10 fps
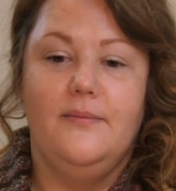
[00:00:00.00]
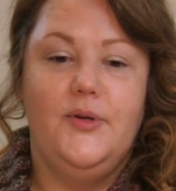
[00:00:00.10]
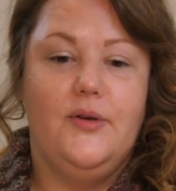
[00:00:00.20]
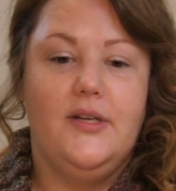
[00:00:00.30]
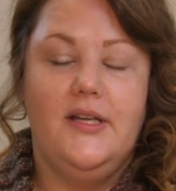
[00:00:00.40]

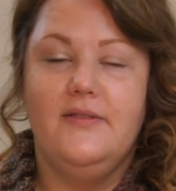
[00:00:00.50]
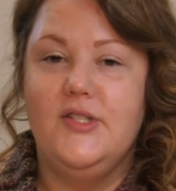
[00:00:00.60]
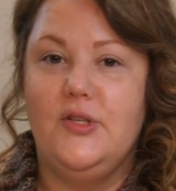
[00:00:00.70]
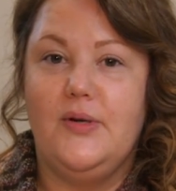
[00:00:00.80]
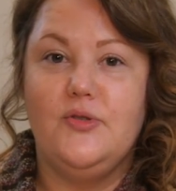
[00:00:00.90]
You could even
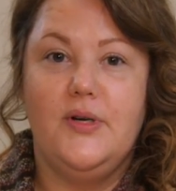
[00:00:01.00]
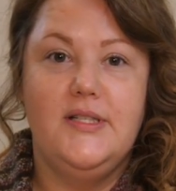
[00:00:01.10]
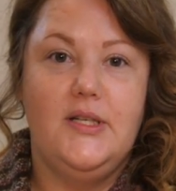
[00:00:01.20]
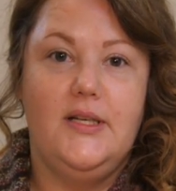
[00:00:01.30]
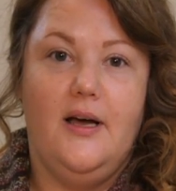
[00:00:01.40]
do a
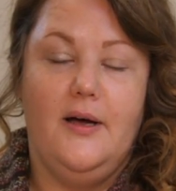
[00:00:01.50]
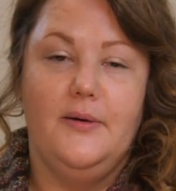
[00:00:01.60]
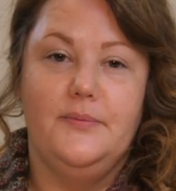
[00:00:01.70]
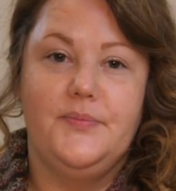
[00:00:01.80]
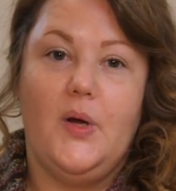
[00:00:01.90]
trendy
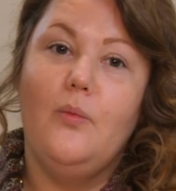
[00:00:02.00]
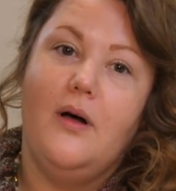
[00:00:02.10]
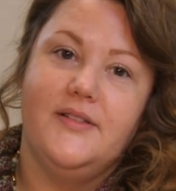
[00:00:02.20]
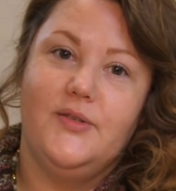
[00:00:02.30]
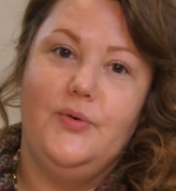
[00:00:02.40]

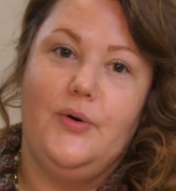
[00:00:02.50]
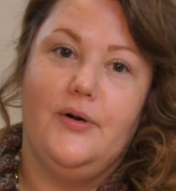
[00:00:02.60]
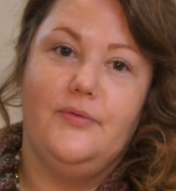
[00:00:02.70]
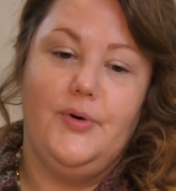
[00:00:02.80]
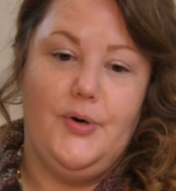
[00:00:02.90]
wall decor
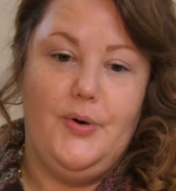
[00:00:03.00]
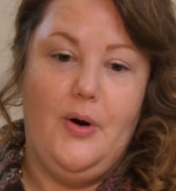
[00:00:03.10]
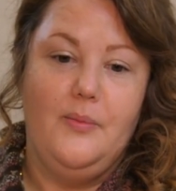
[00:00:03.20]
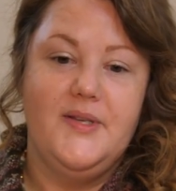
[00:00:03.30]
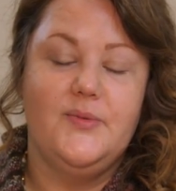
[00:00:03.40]
for your
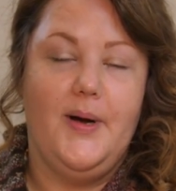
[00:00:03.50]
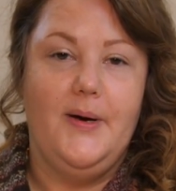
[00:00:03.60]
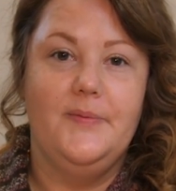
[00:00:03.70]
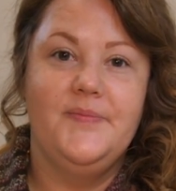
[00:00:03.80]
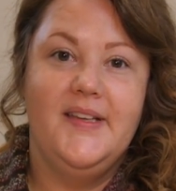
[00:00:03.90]
home as well.